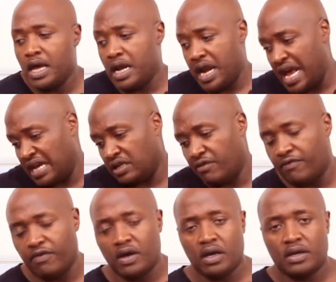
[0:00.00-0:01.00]
Negative
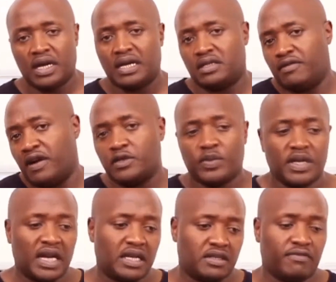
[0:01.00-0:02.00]
husband,
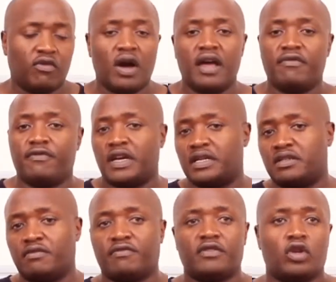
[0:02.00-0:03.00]
negative wife,
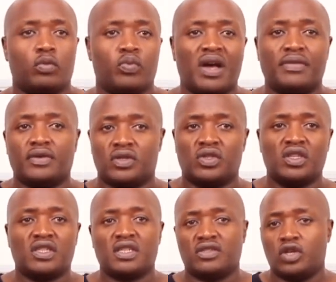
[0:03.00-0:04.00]
negative, you know, brothers and
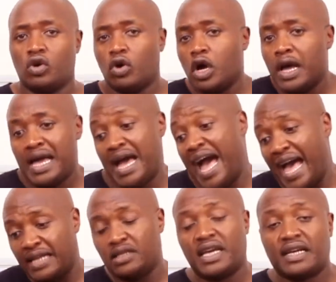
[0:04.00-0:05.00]
sisters, you know,
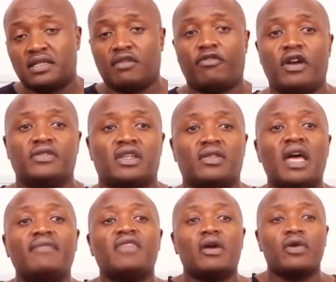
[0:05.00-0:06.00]
and negative friends. And
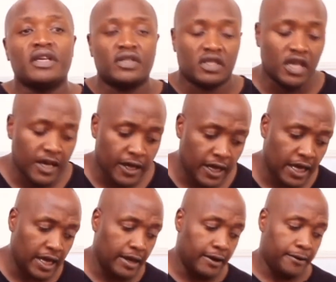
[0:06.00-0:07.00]
then there is
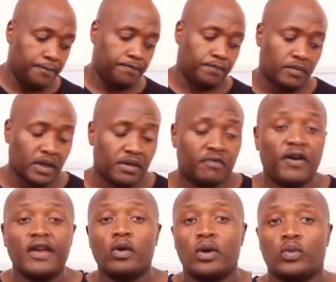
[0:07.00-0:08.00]
the
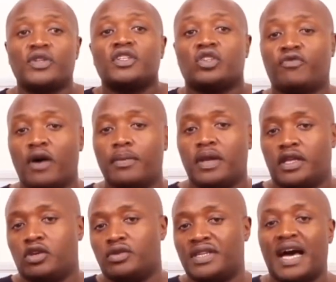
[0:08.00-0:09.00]
final one, which is your family,
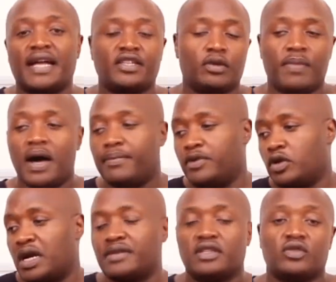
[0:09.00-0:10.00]
your dad, your mom, your
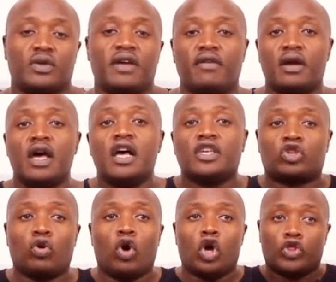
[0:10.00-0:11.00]
cousins, whatever.
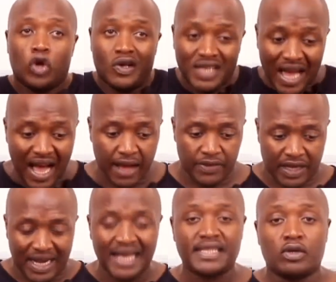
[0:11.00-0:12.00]
So those are the
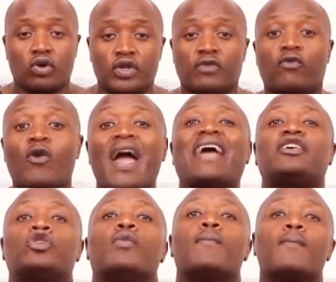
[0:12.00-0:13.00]
categories of where
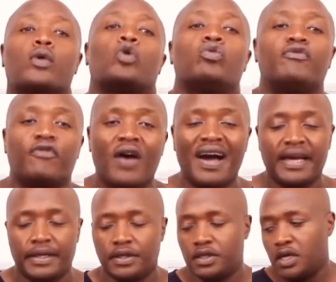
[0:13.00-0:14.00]
you could
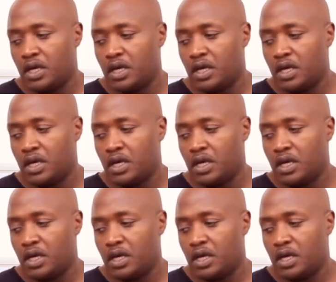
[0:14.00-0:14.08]
find